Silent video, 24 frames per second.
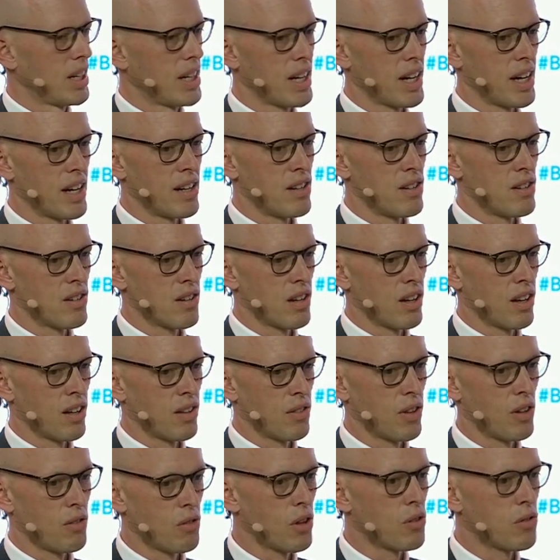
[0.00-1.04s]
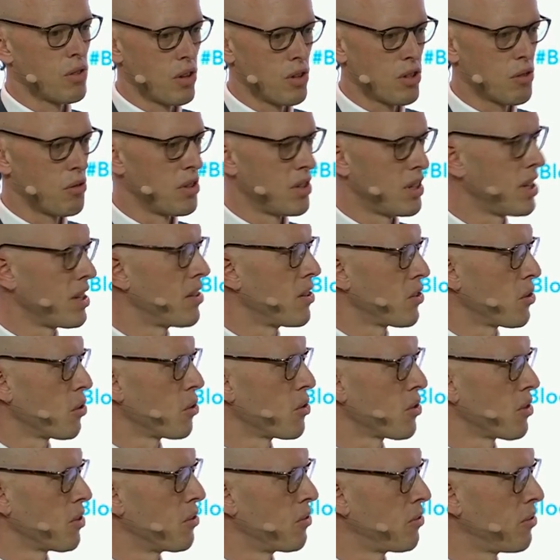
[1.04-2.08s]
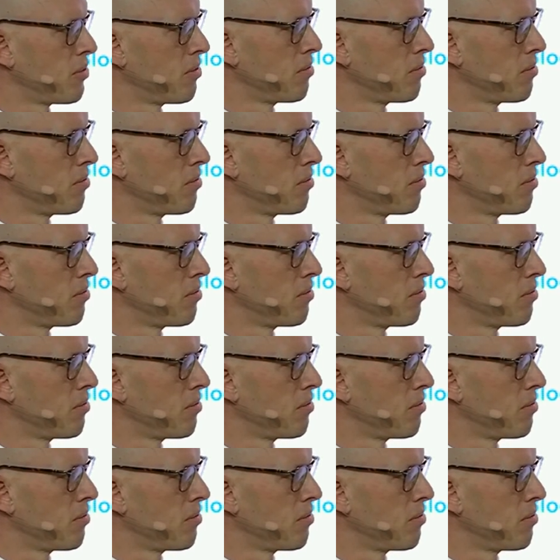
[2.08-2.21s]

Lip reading: And those are indeed the sorts of